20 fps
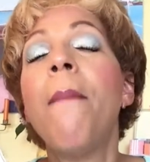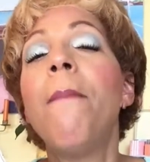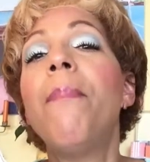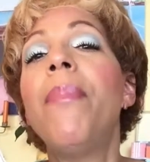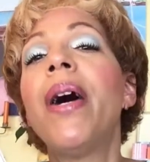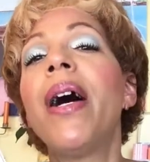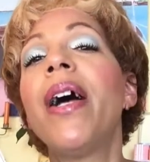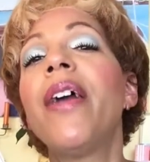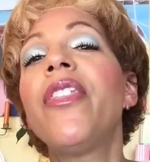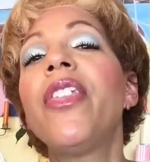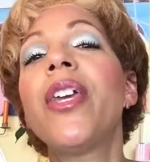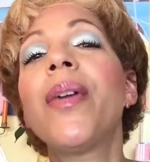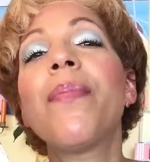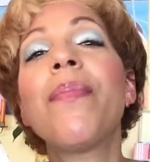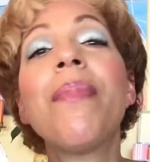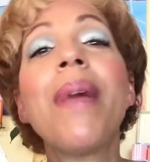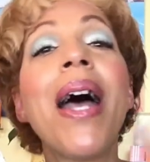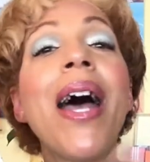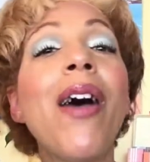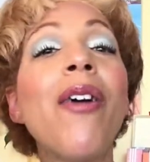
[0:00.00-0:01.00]
but the
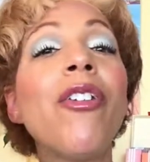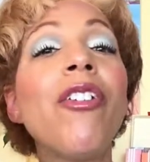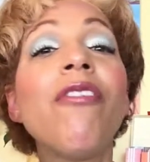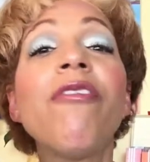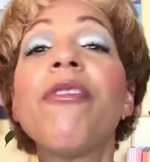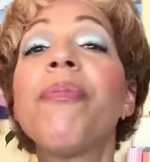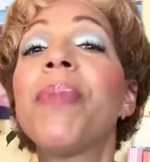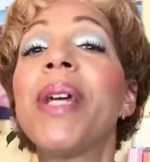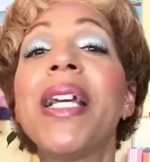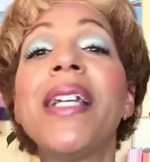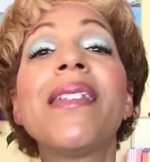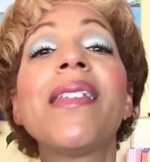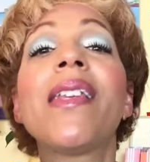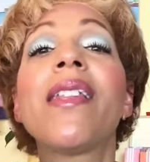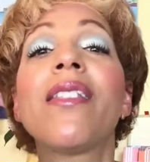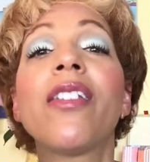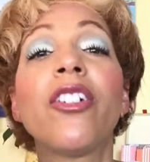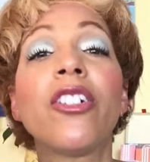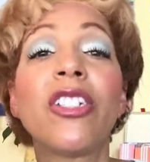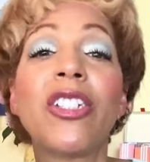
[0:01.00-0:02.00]
amount of
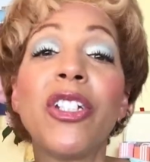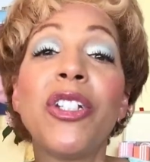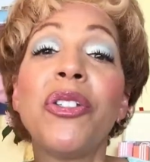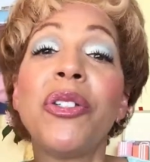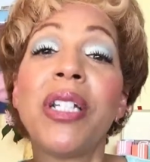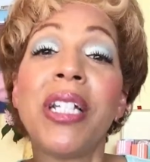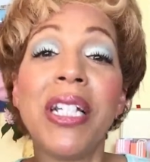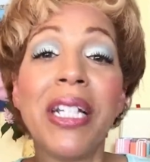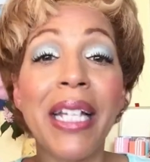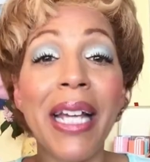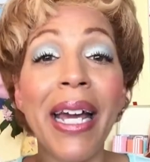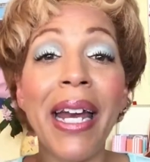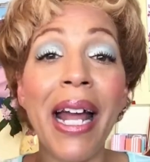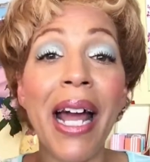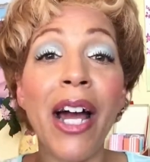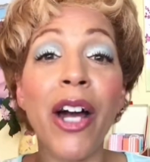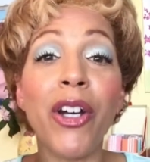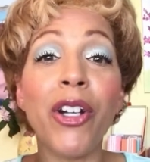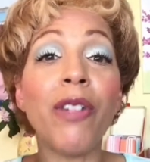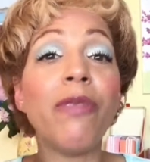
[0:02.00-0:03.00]
amazing looks that you can get
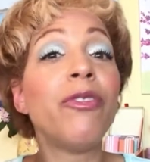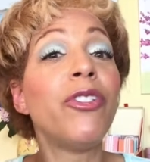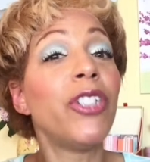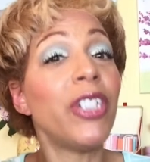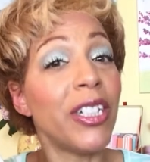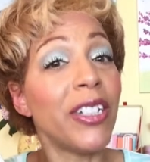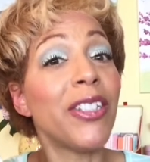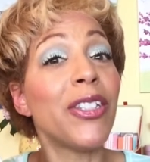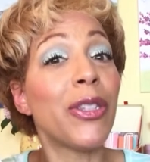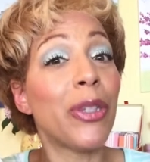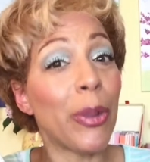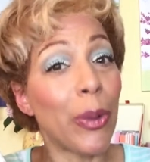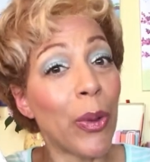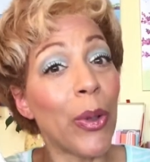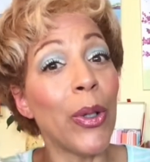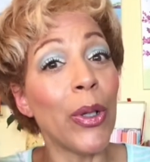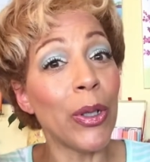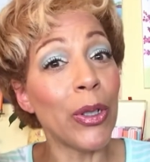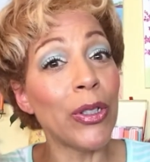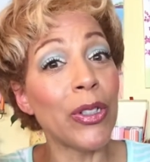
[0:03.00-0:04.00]
out of just the
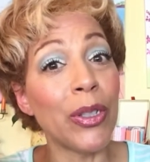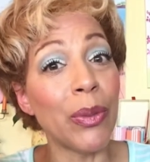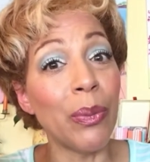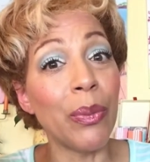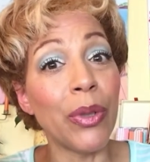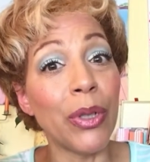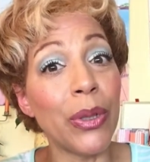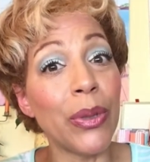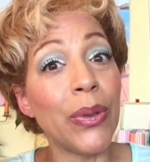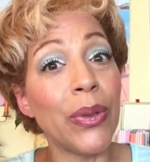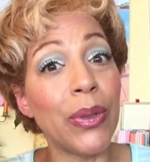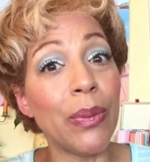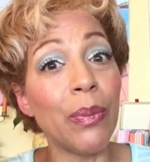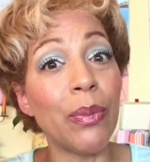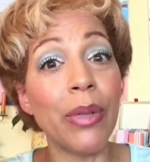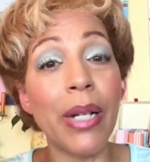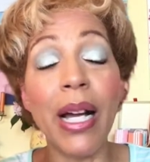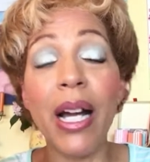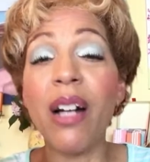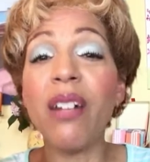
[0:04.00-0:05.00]
corals and blues
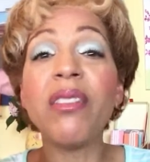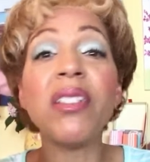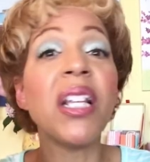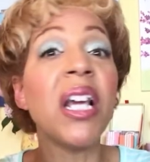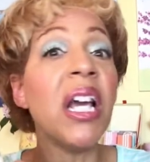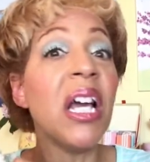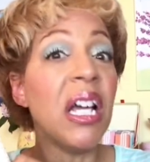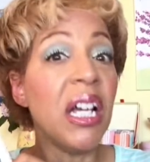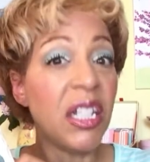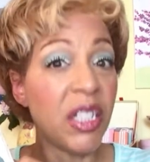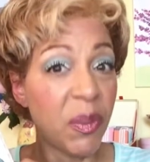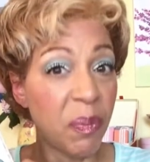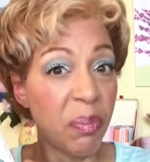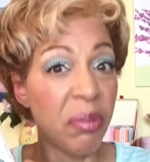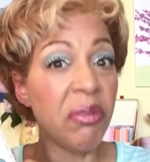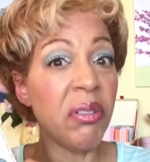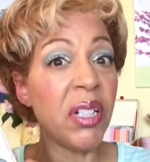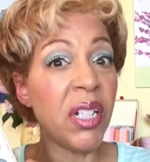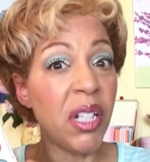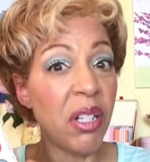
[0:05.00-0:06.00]
and browns is
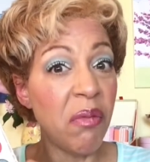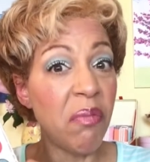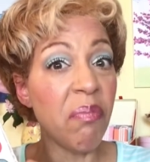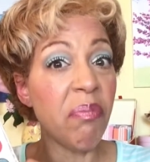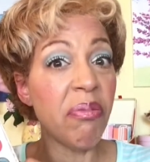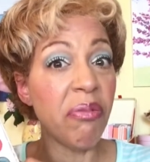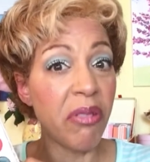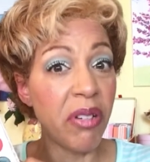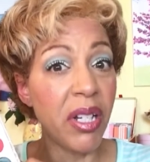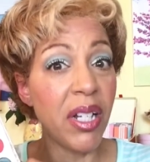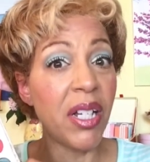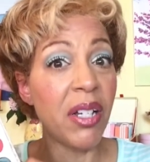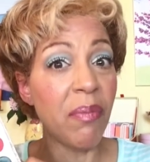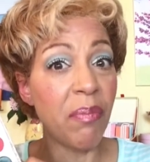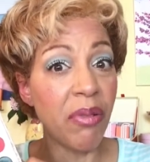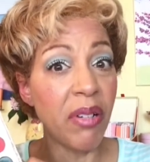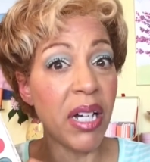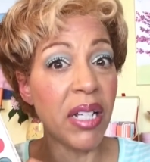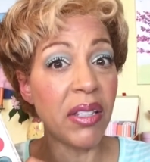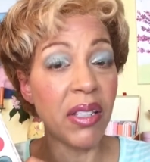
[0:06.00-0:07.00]
pretty
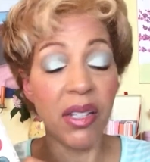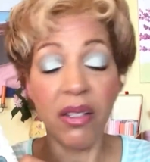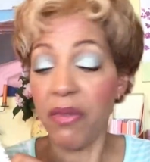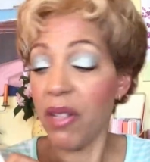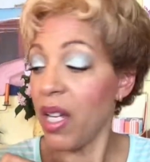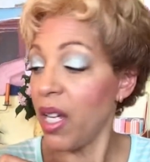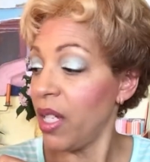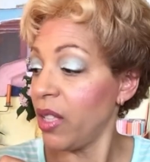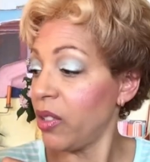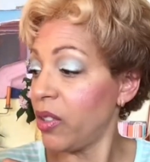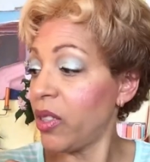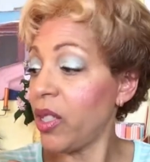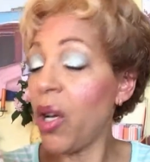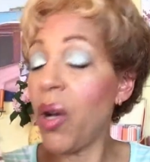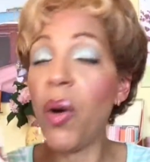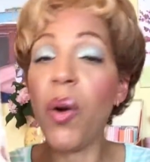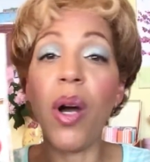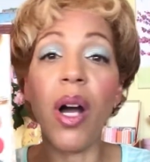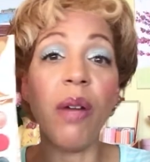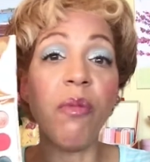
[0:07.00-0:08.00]
impressive.
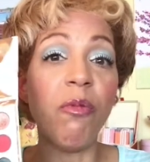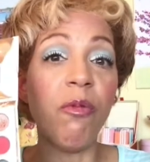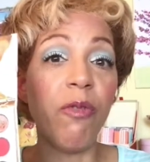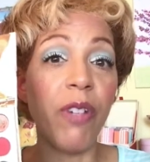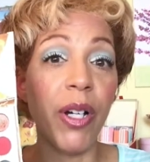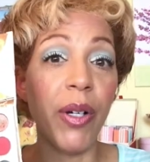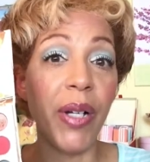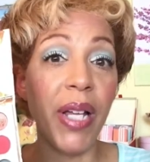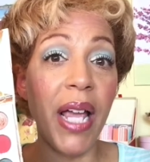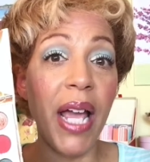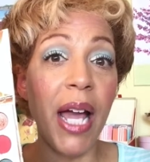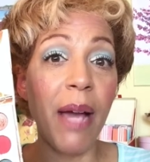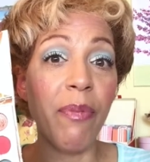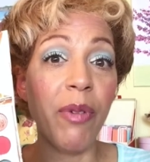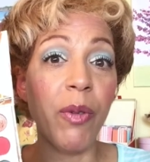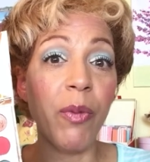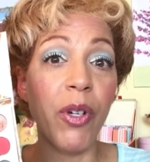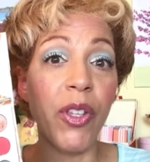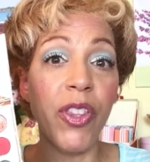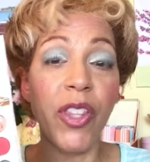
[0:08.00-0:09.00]
So I'm very
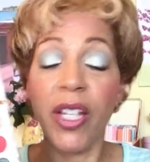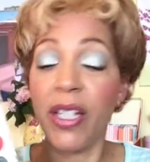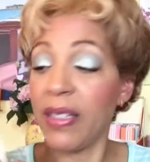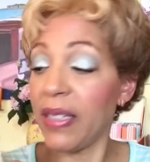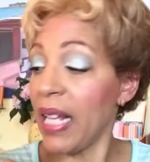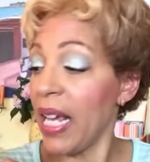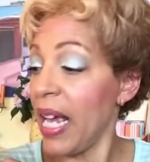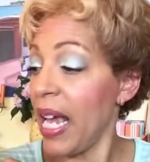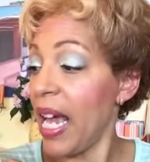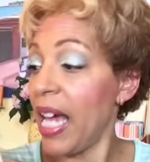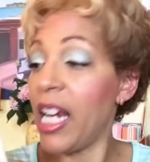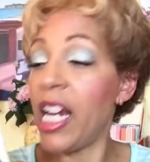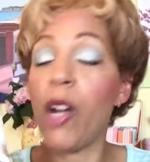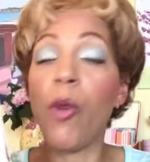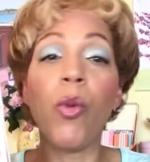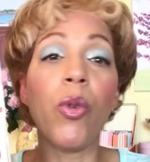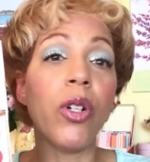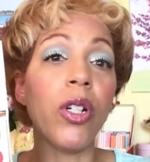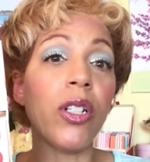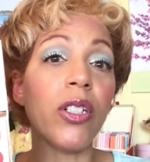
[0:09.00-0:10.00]
happy with this, and
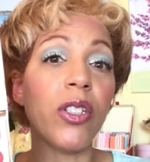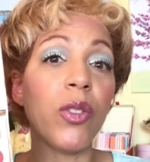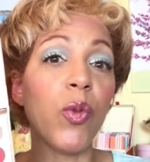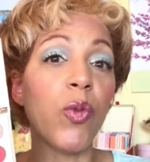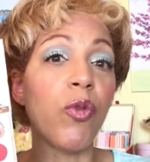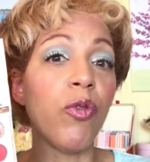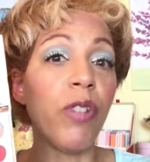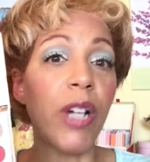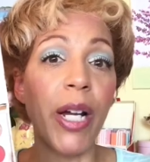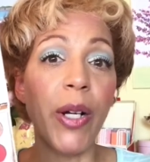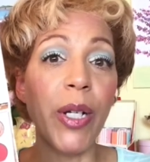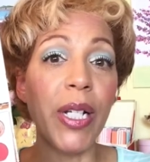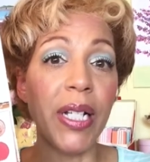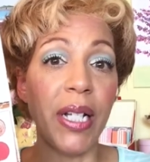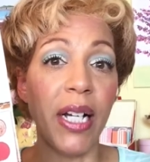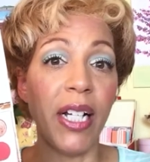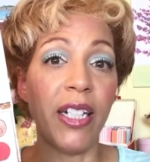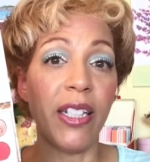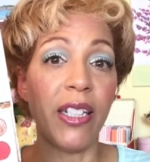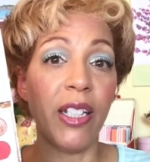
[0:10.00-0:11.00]
it works very
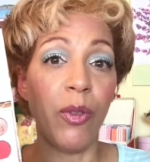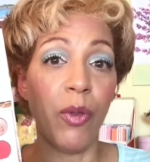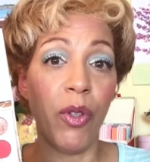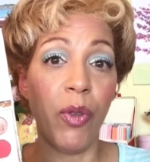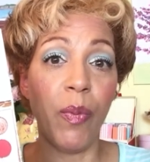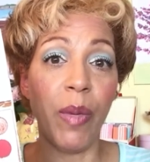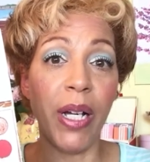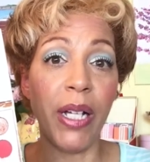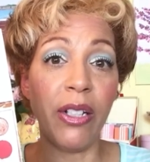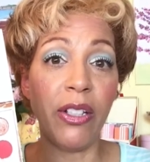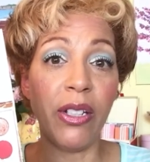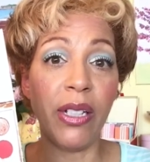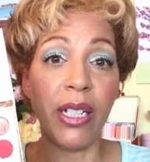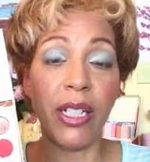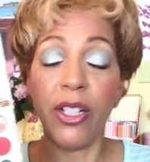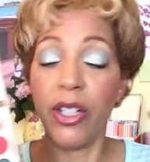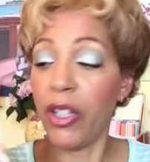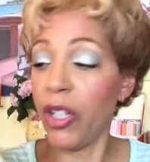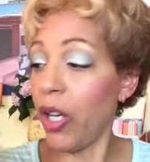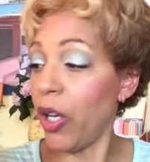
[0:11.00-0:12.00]
nicely with my
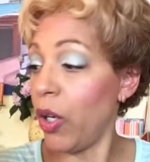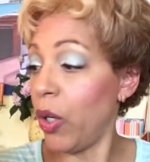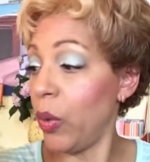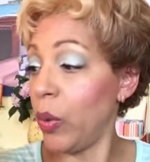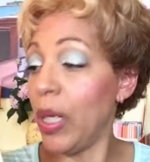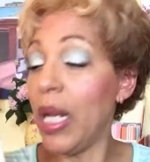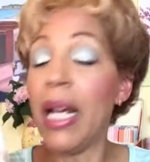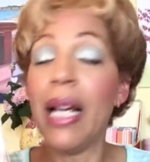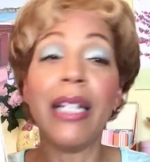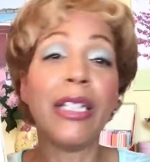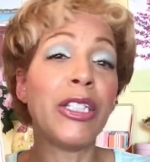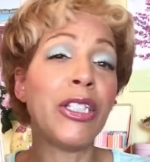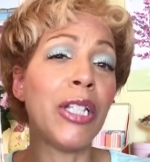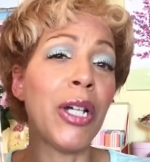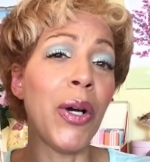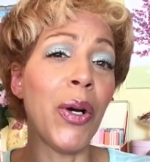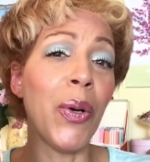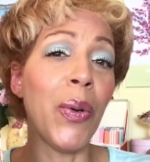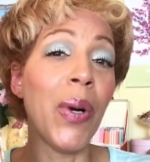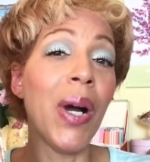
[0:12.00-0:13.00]
skin tone.
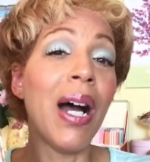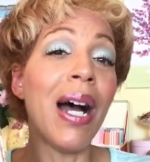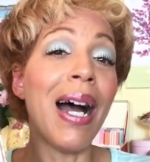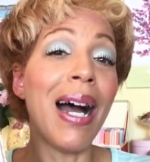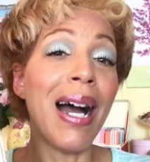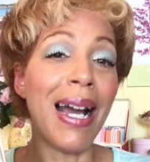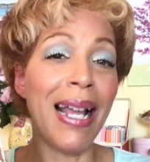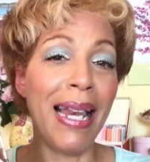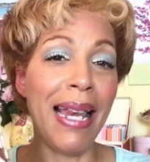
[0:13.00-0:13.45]
So I